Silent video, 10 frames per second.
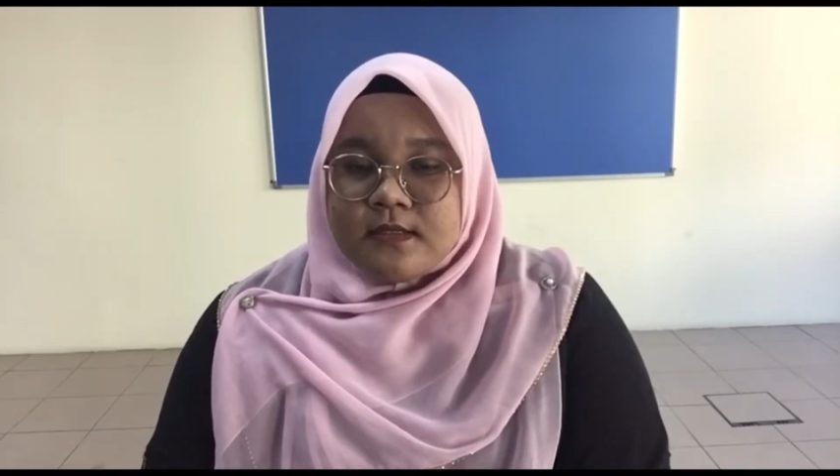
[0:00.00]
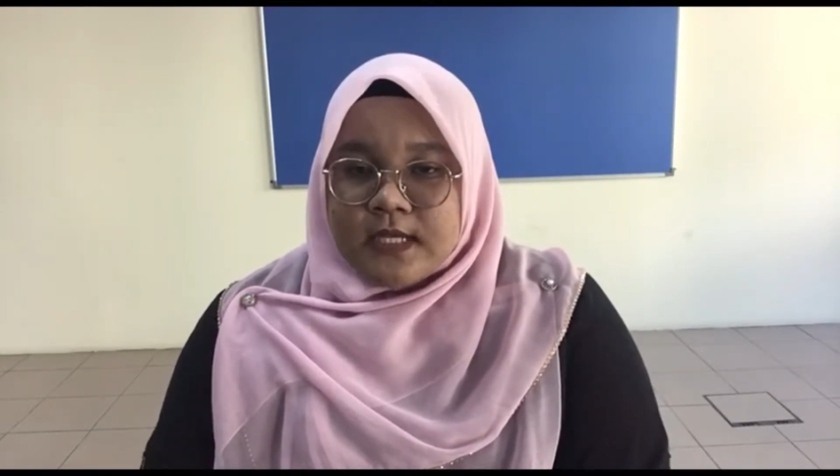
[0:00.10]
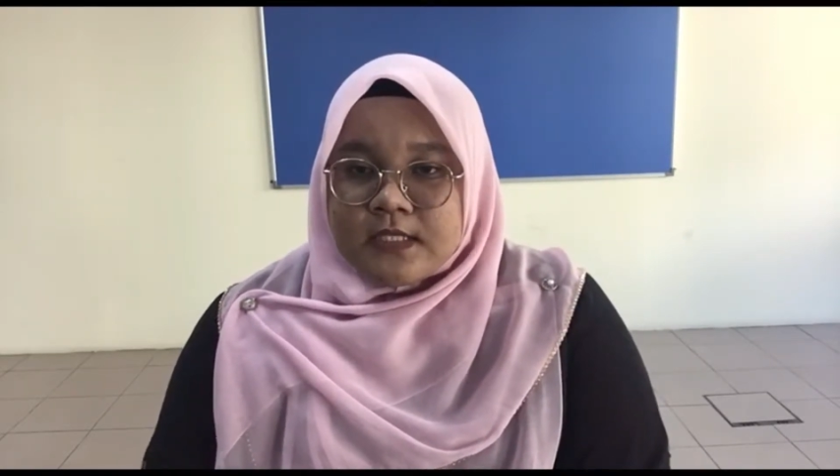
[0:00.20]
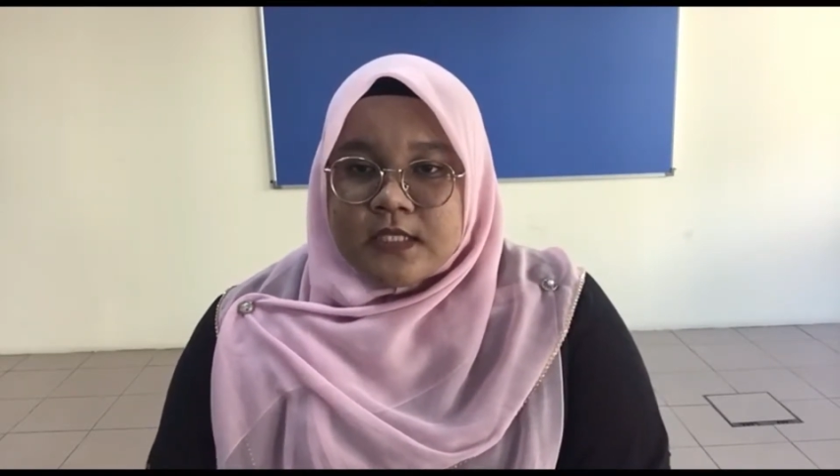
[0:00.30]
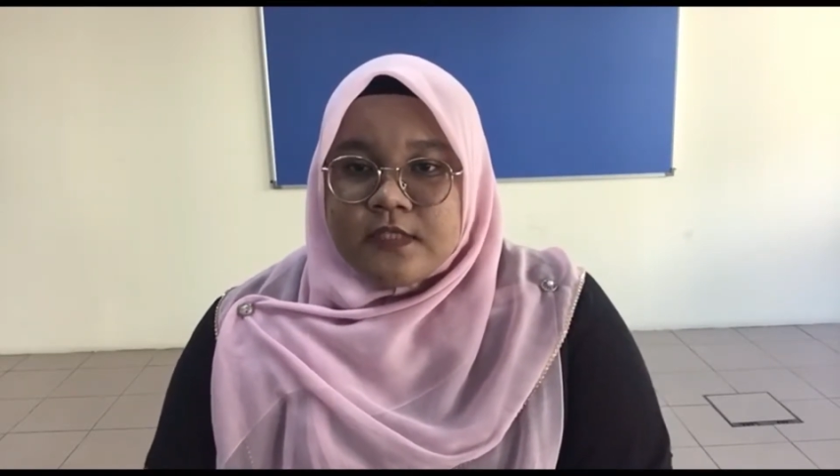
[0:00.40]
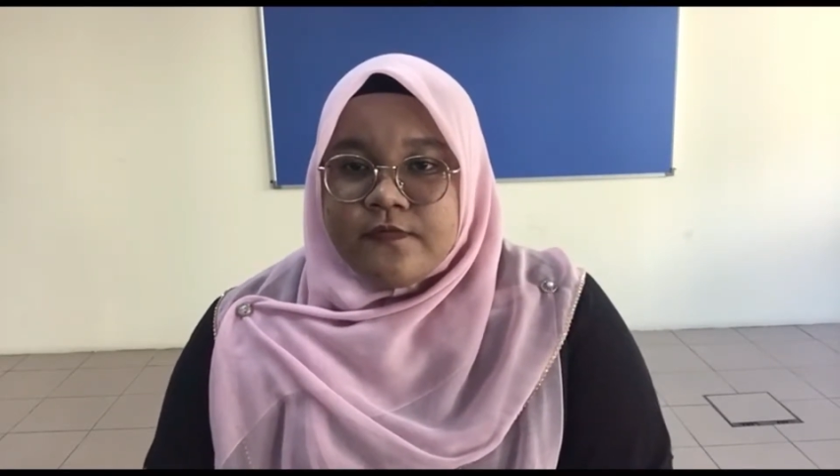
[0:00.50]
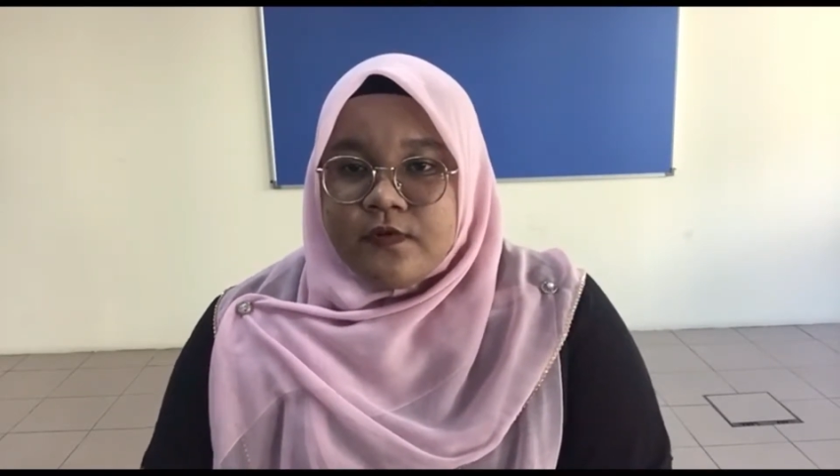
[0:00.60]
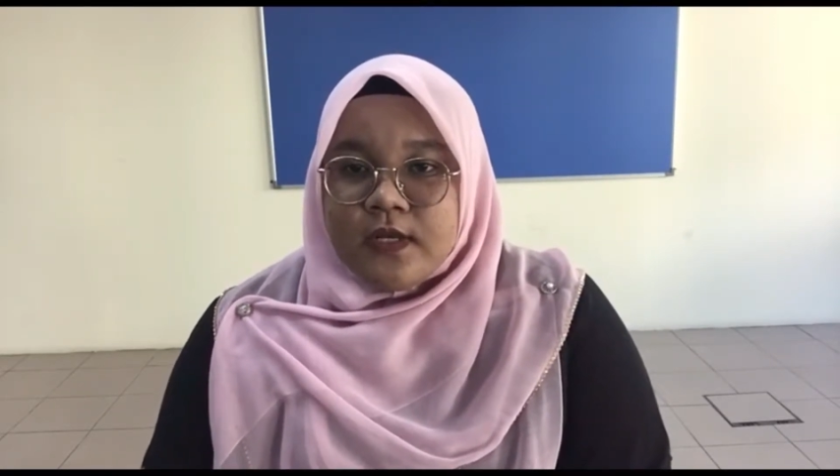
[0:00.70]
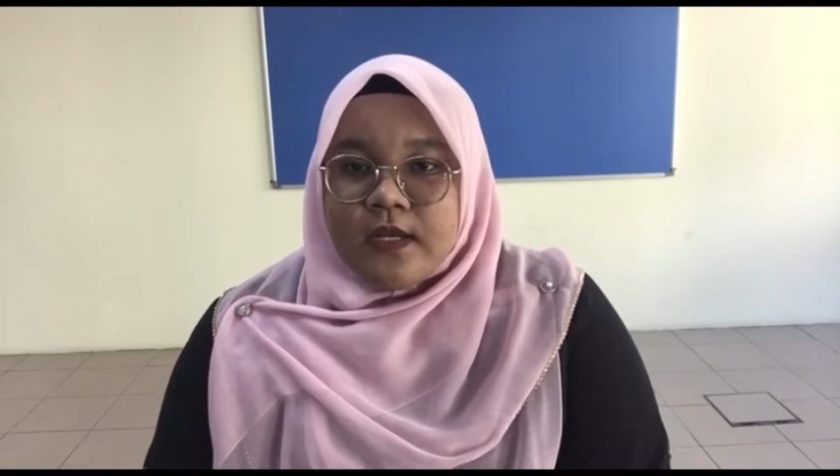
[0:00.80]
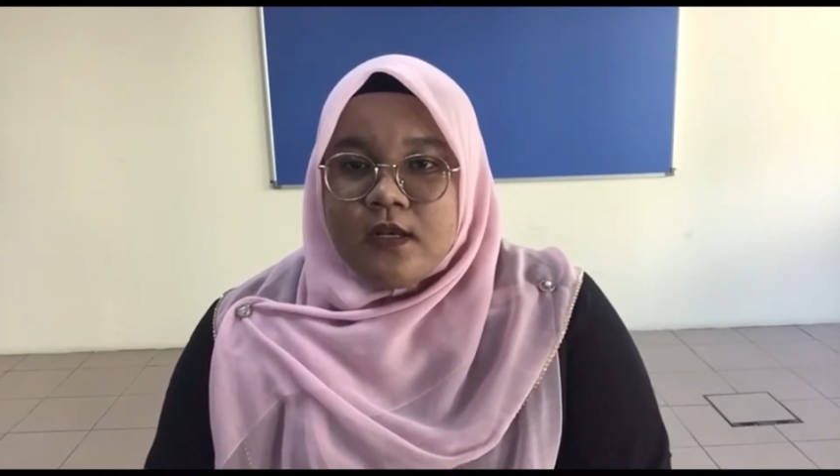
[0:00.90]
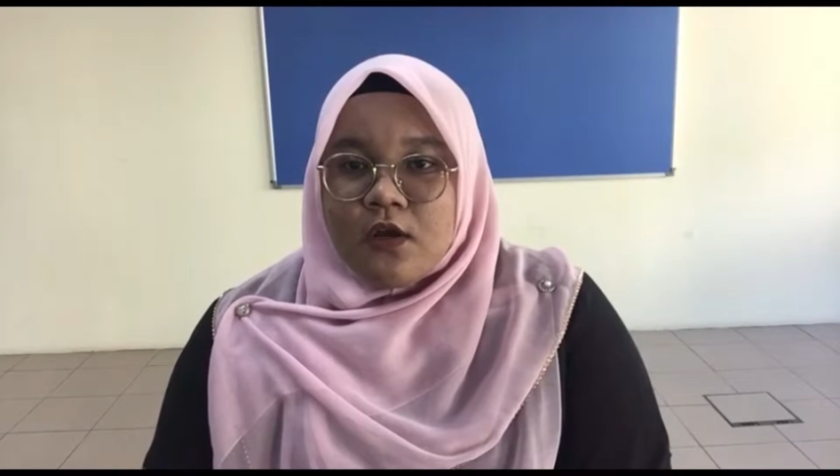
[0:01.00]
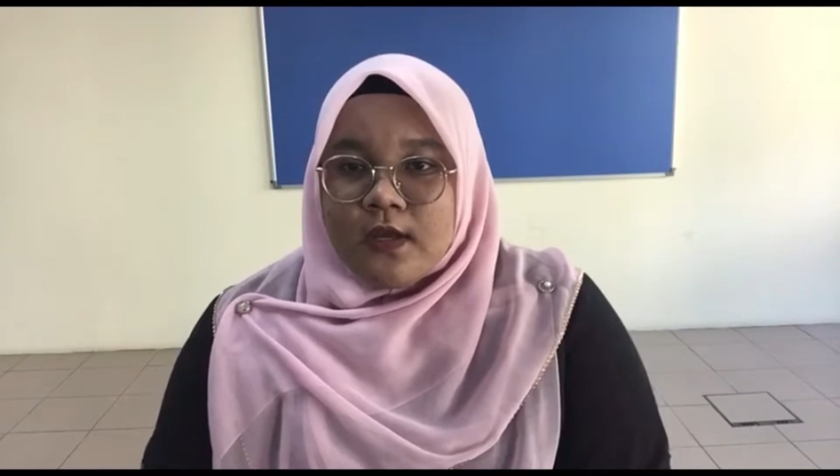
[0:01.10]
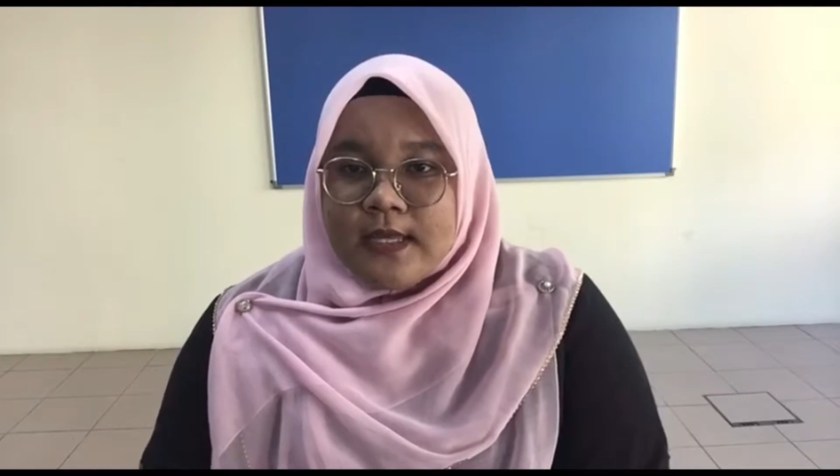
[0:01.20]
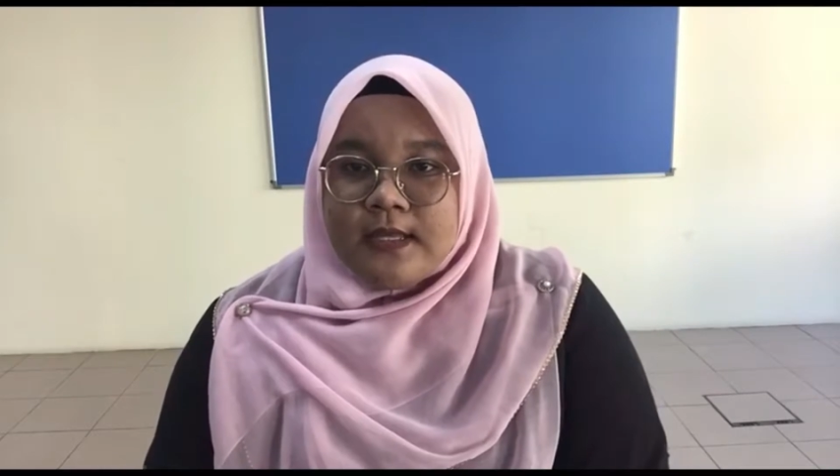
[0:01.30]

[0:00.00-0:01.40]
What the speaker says: successfully log